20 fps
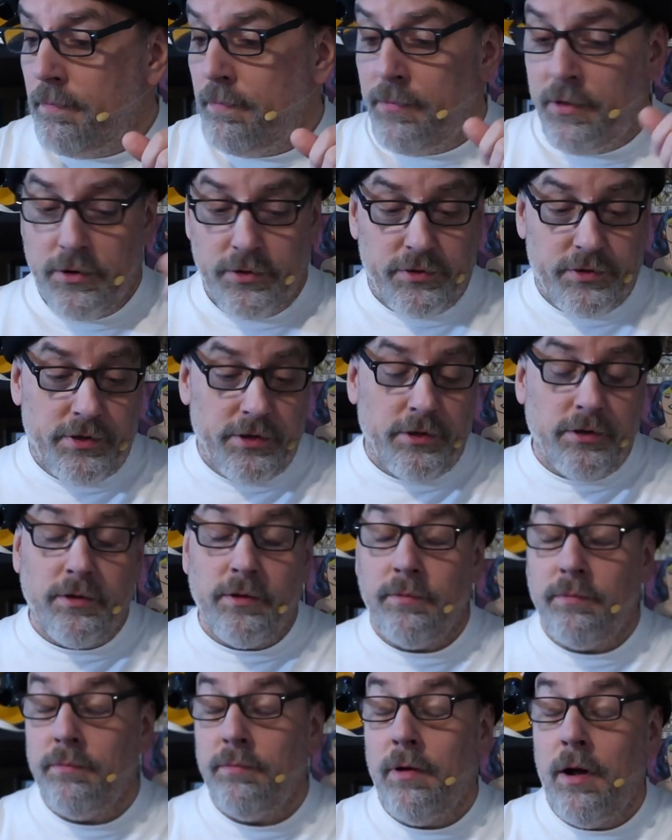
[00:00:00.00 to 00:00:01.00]
there's
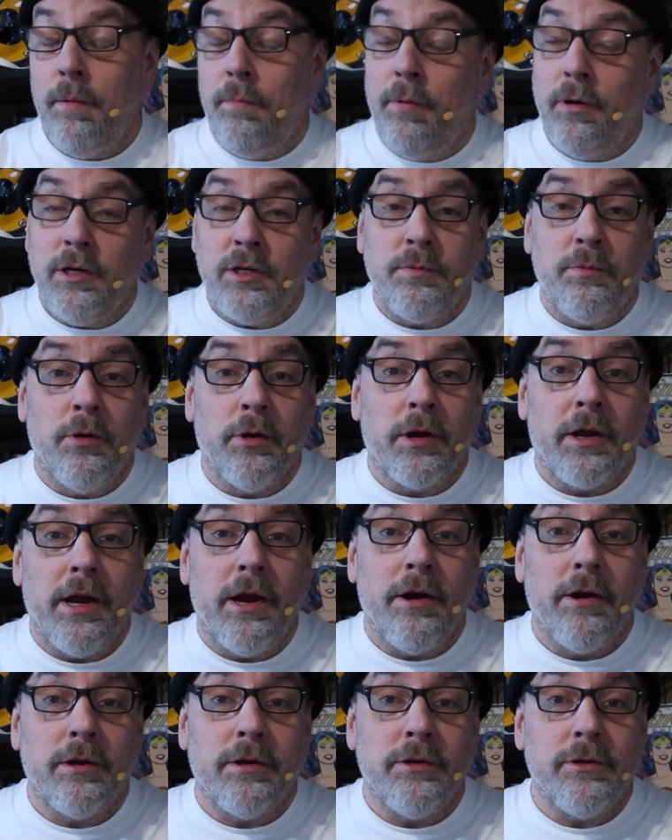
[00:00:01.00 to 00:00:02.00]
still a bunch more
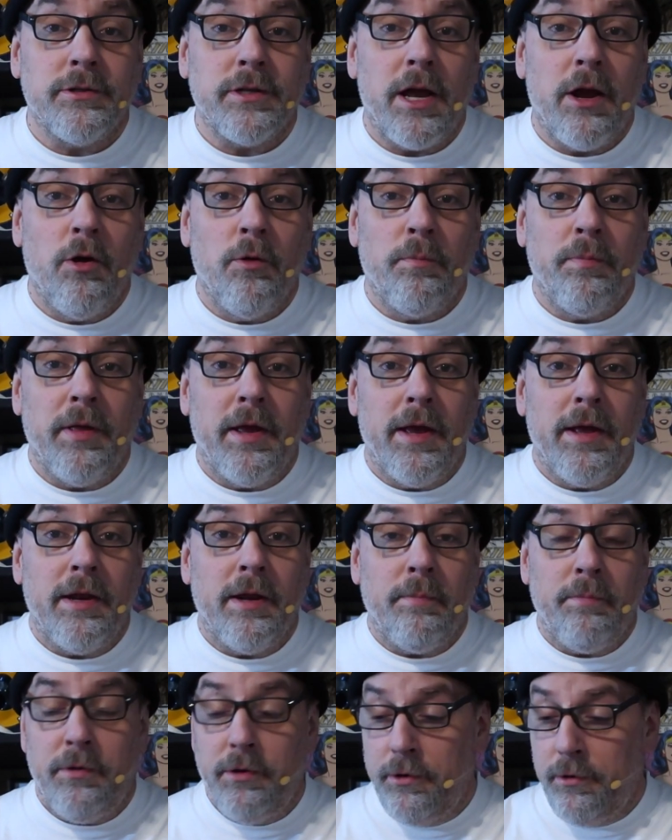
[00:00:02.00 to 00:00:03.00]
characters I hope they
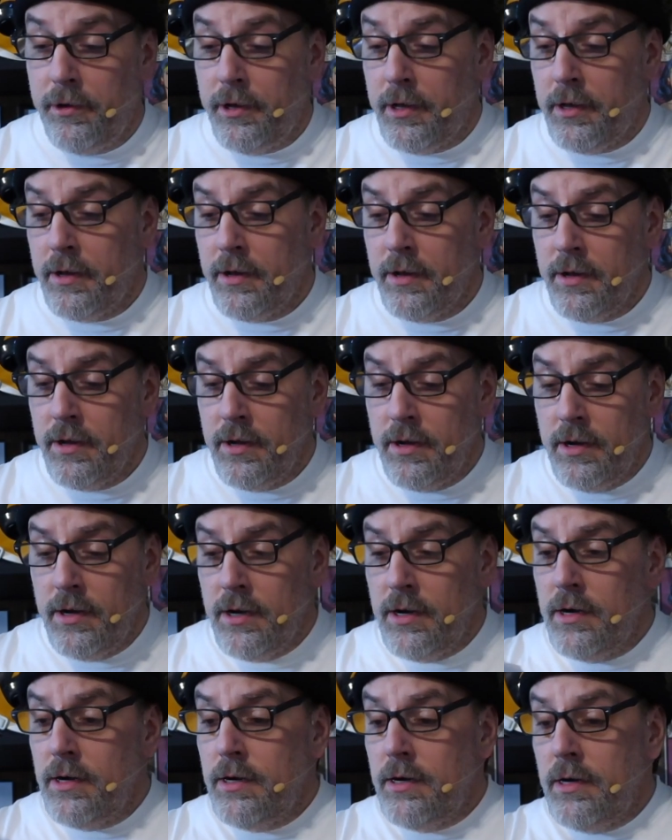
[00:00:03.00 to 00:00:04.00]
end up doing.
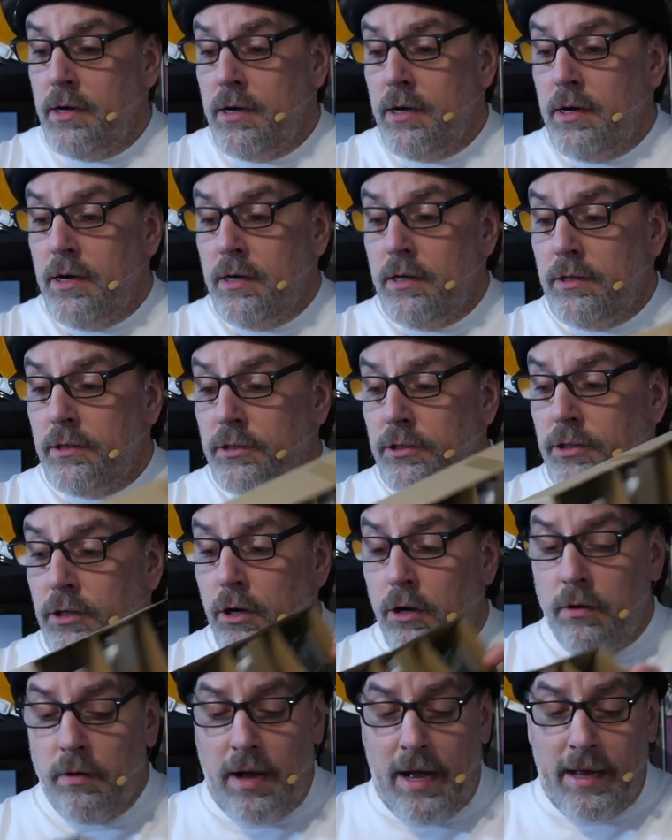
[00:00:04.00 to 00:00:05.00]

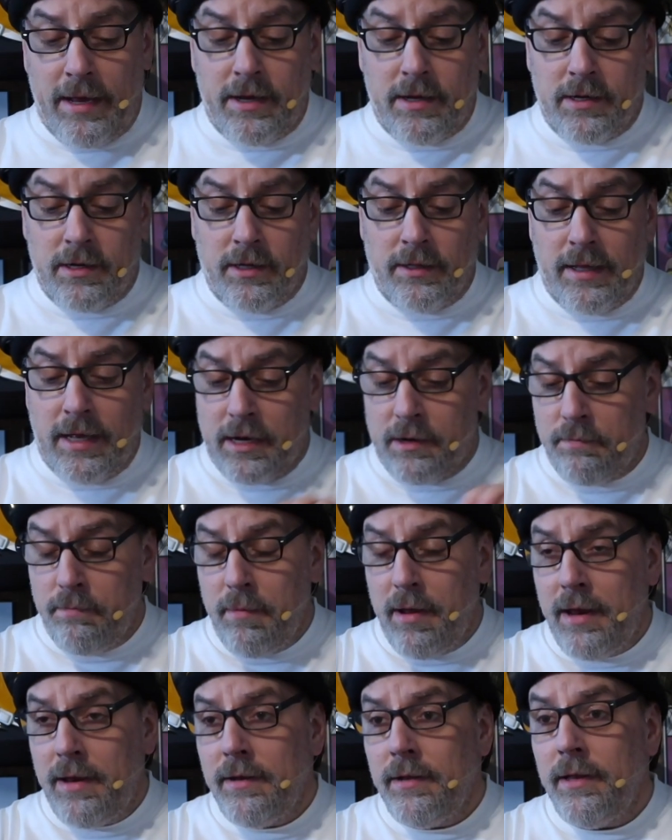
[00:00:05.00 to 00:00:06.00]
So I
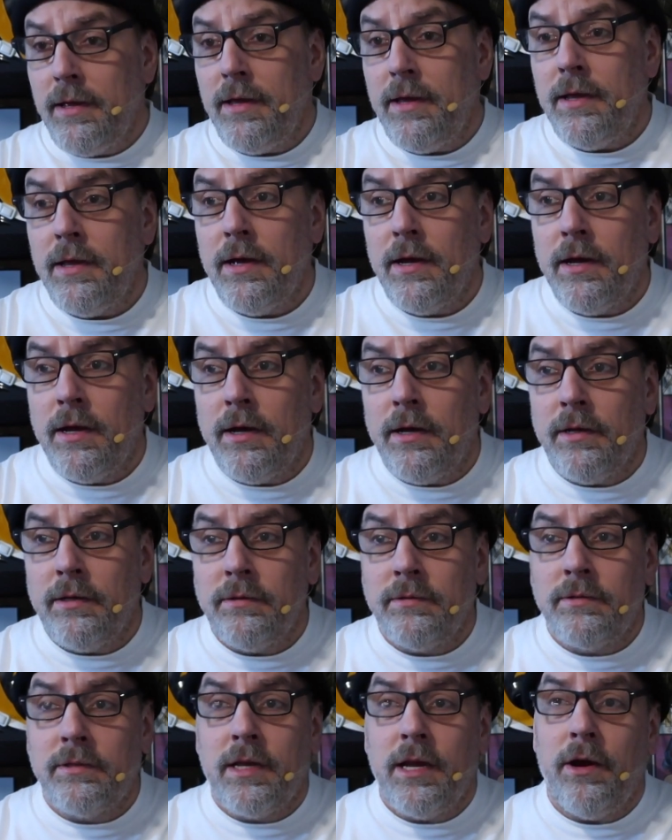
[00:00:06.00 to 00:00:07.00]
collect mainly
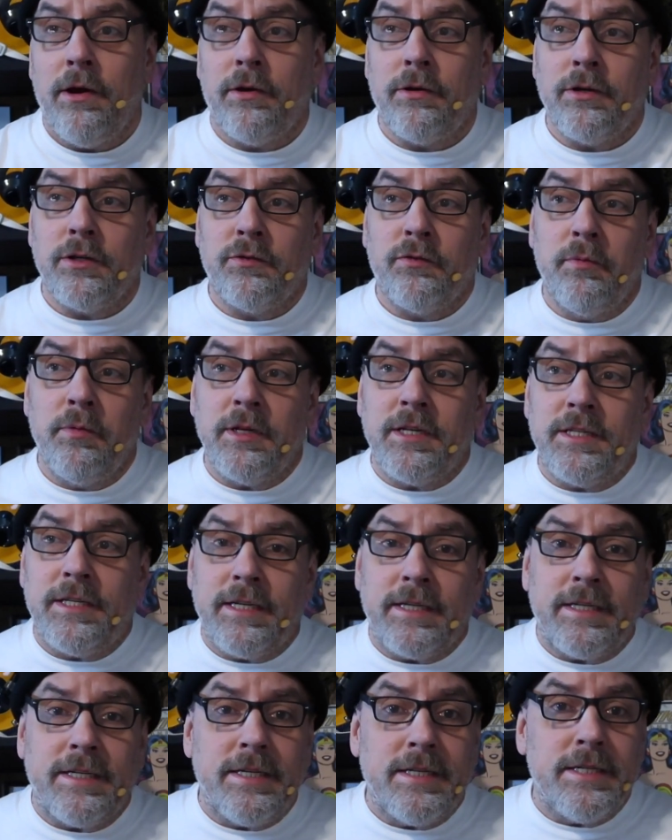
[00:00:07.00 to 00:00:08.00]
characters from the
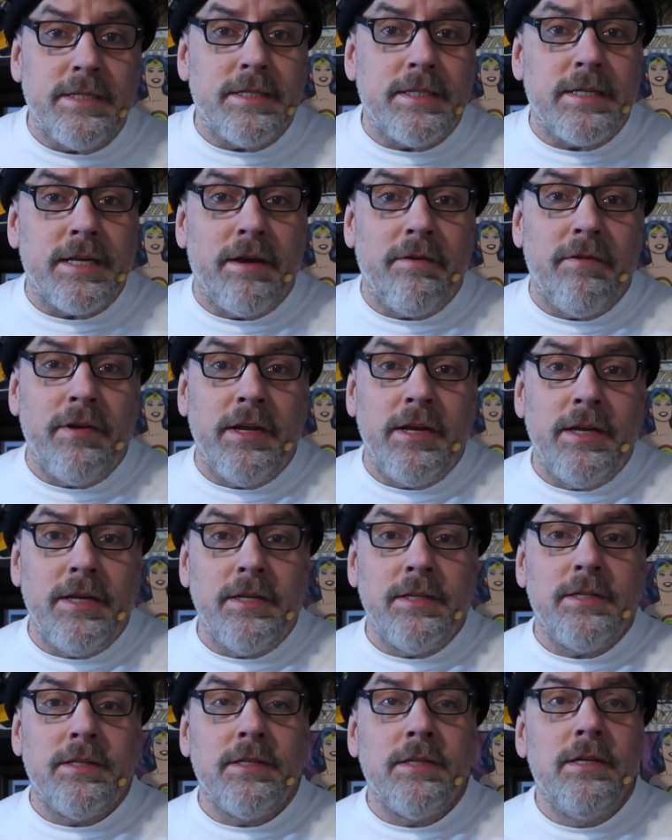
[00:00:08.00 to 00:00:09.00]
60s and
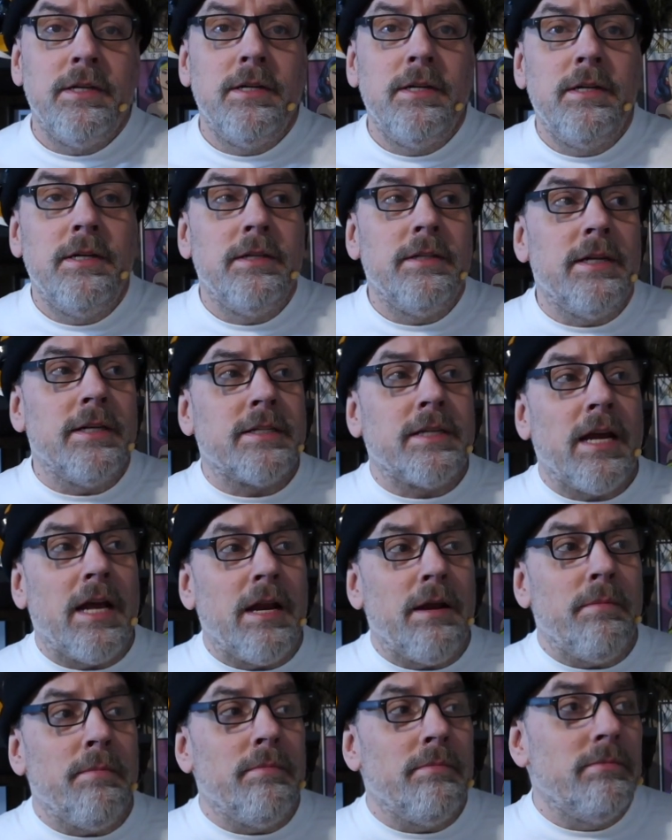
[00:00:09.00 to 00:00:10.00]
70s. That's
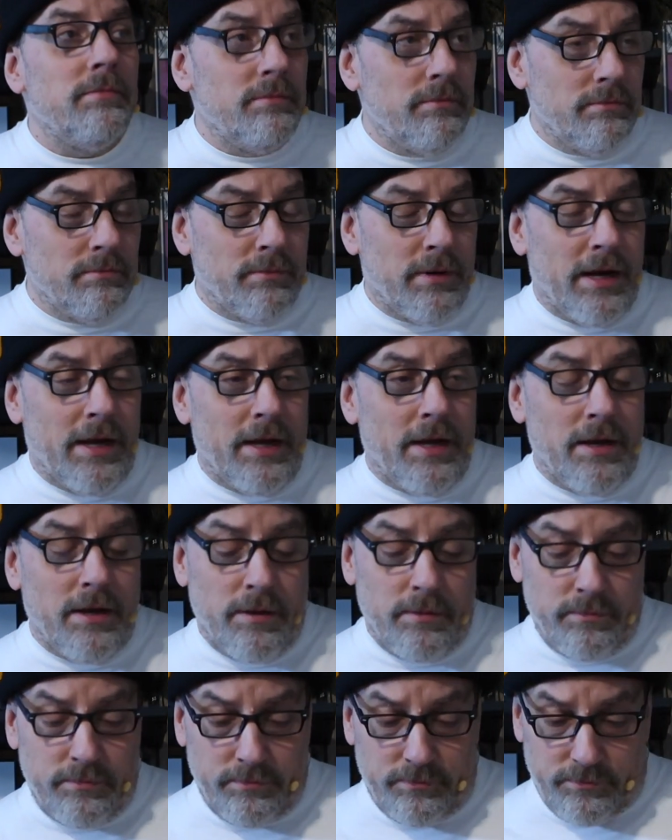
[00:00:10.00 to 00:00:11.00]
kind of
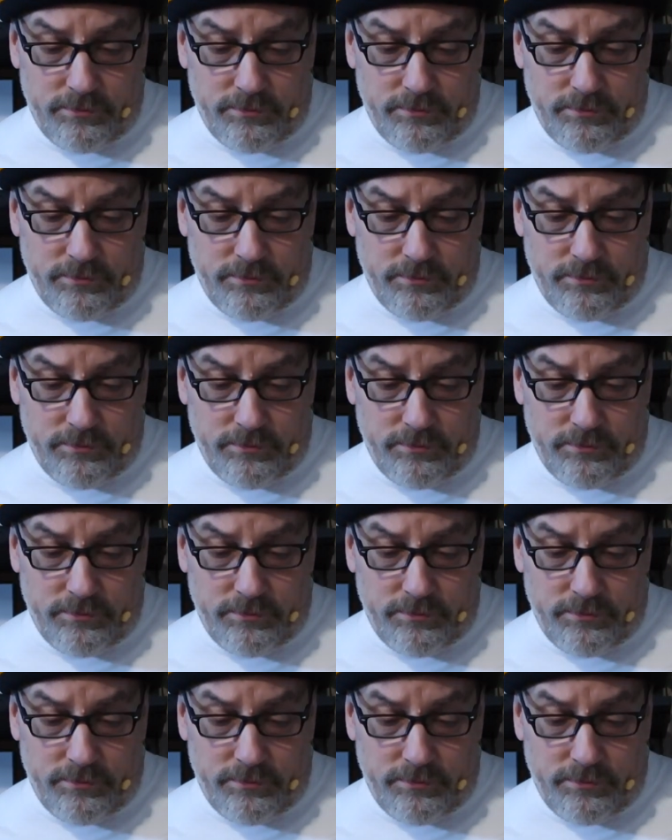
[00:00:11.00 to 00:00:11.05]
my